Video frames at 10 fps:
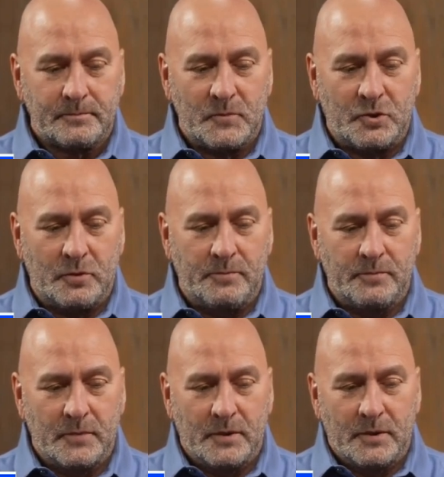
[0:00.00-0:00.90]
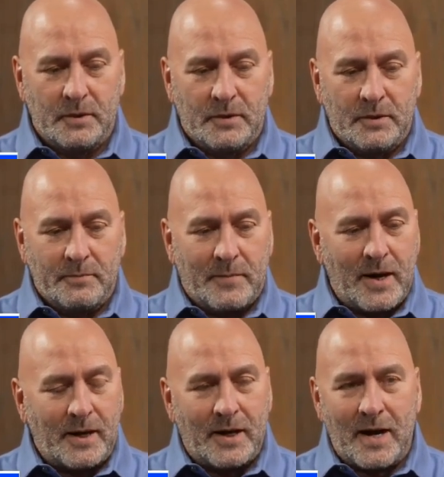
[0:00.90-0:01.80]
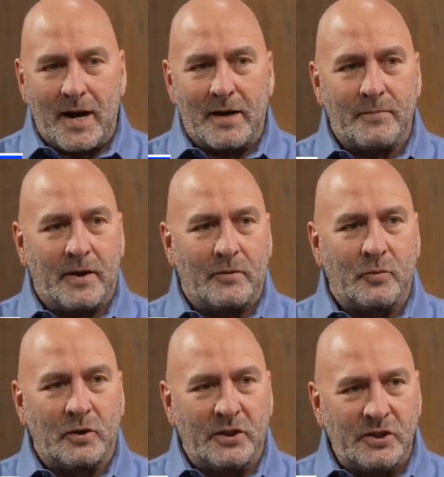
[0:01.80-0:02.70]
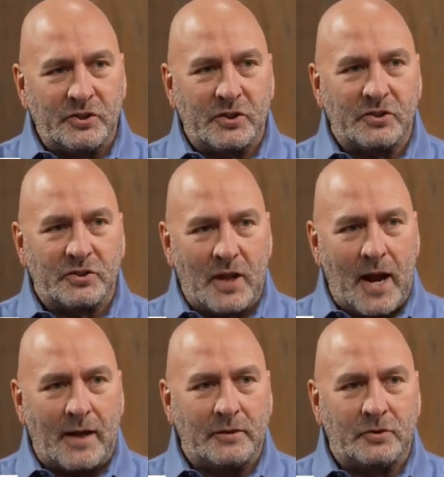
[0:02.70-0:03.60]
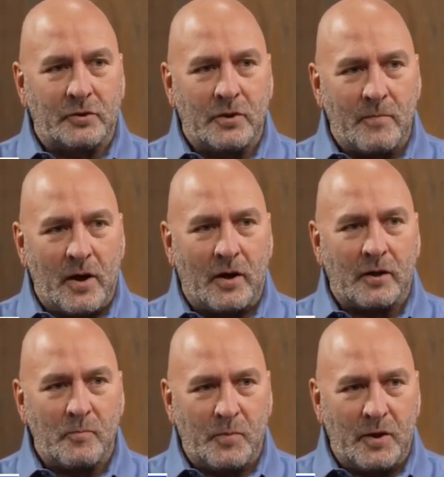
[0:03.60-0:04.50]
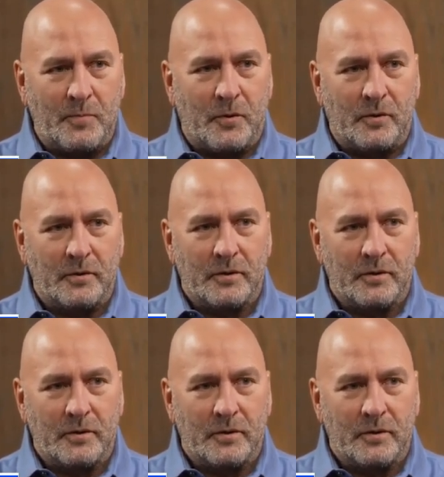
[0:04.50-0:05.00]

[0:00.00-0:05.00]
to, my God, man, release this data to the American people.